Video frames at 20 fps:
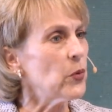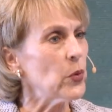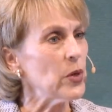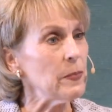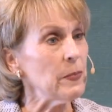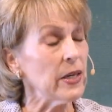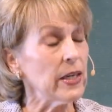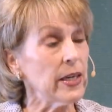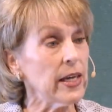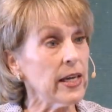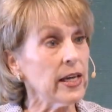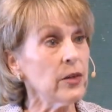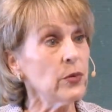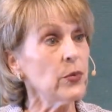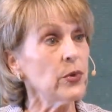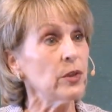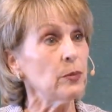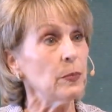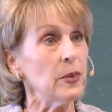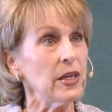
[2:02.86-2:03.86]
We begin
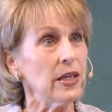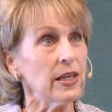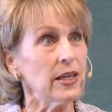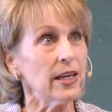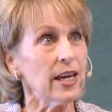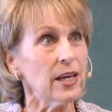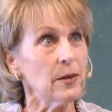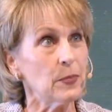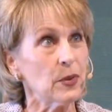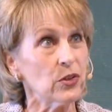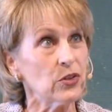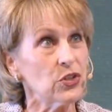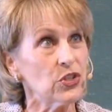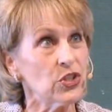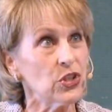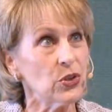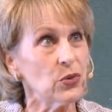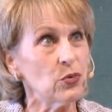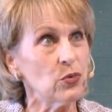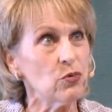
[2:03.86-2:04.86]
with being able
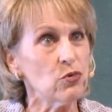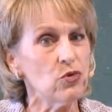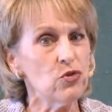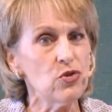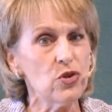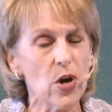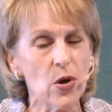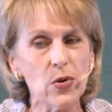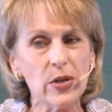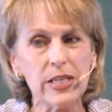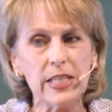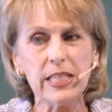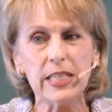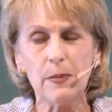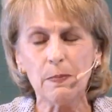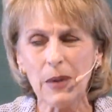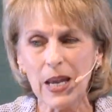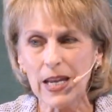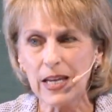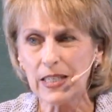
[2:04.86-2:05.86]
to notice
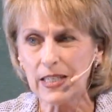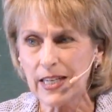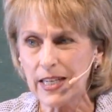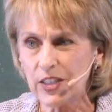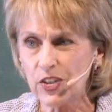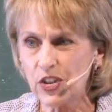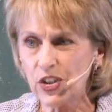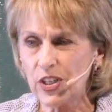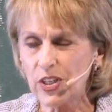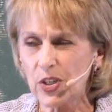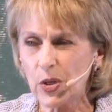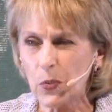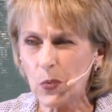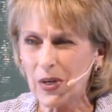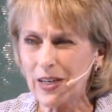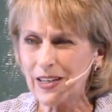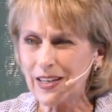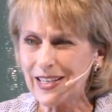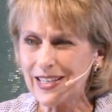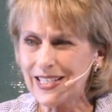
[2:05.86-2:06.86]
and pay attention to
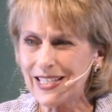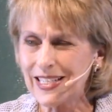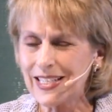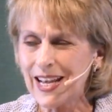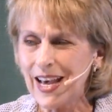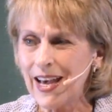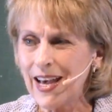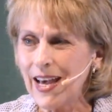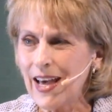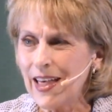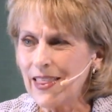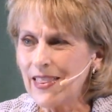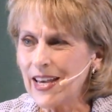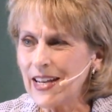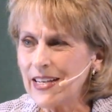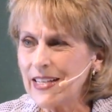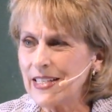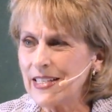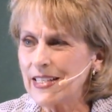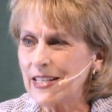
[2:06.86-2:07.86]
what it is that
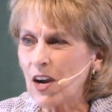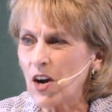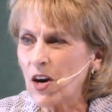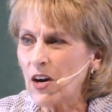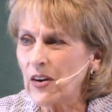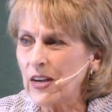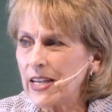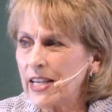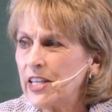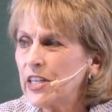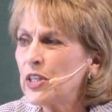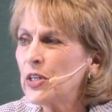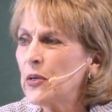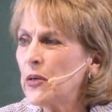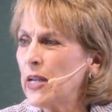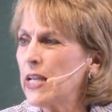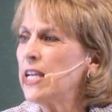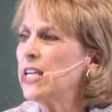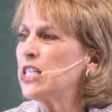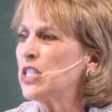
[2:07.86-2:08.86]
is our inner
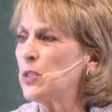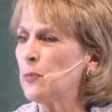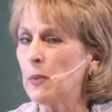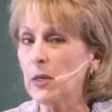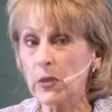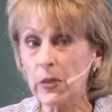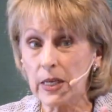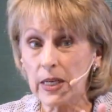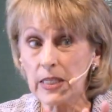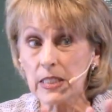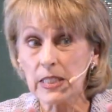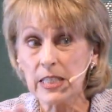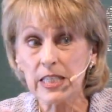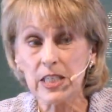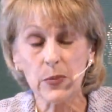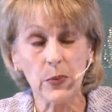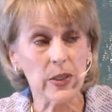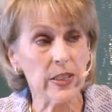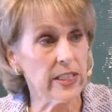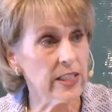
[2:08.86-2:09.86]
experience
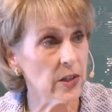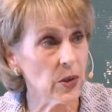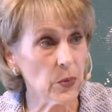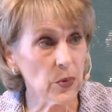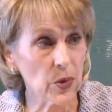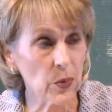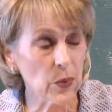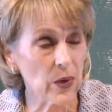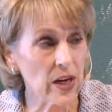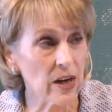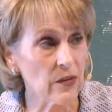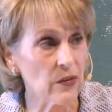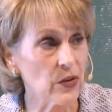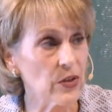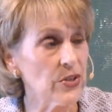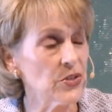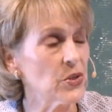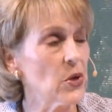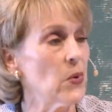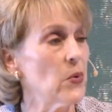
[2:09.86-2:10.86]
as we deal with whatever
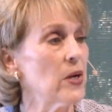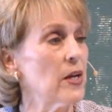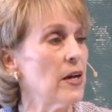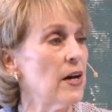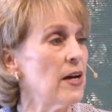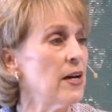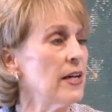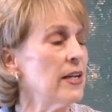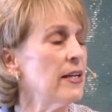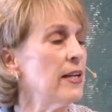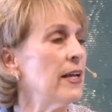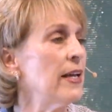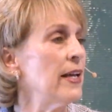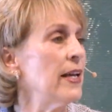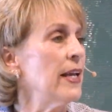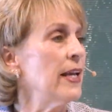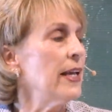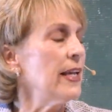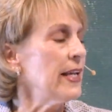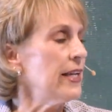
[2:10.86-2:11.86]
is going on
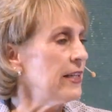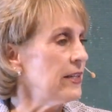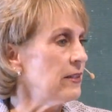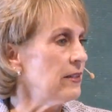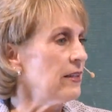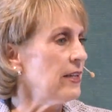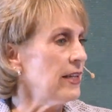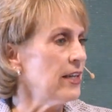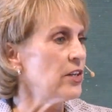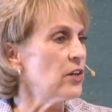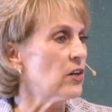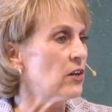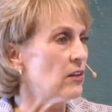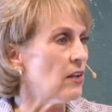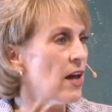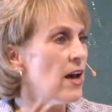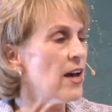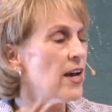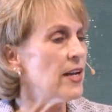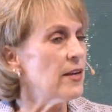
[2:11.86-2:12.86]
in our
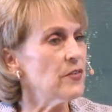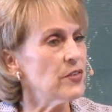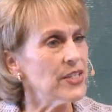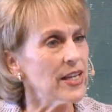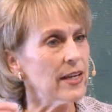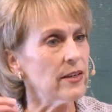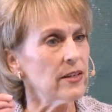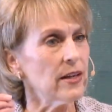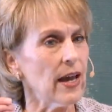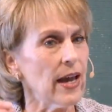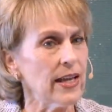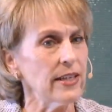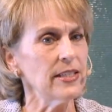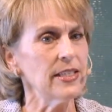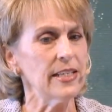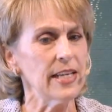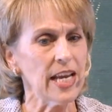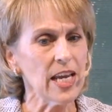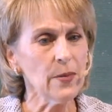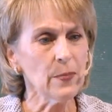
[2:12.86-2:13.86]
lives and
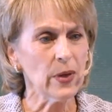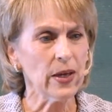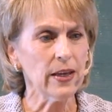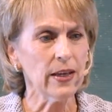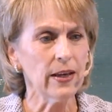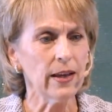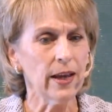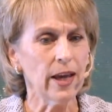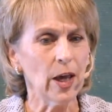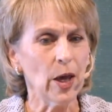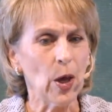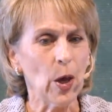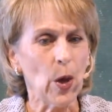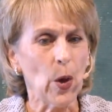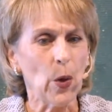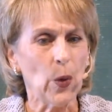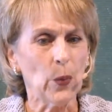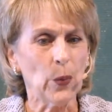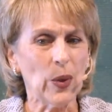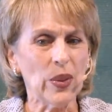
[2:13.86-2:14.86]
to name it.
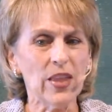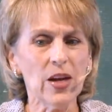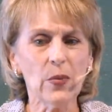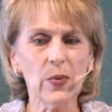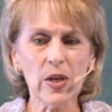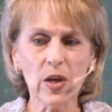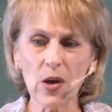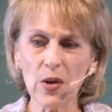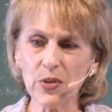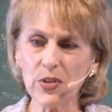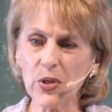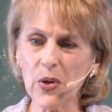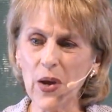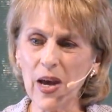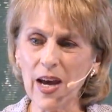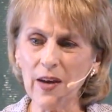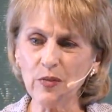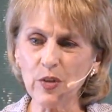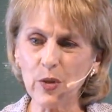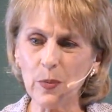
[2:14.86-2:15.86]
But then we also
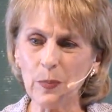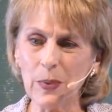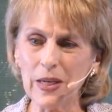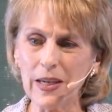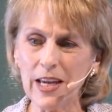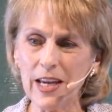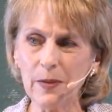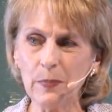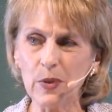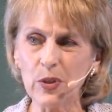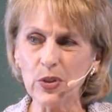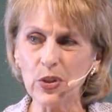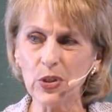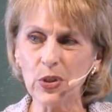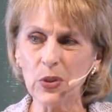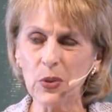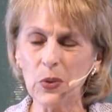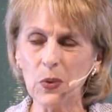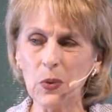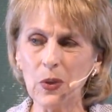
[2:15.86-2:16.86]
have to be able
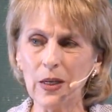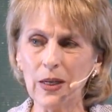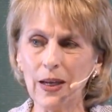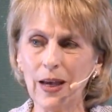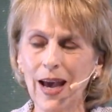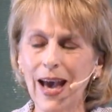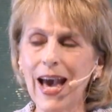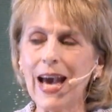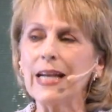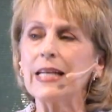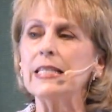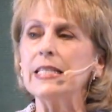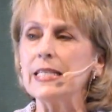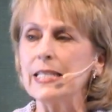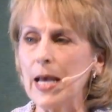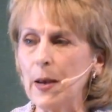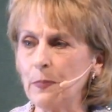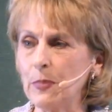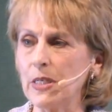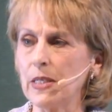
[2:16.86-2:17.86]
to
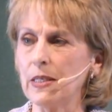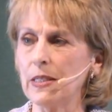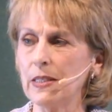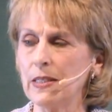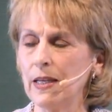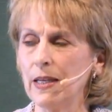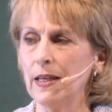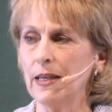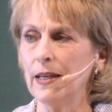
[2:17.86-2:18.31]
accept it.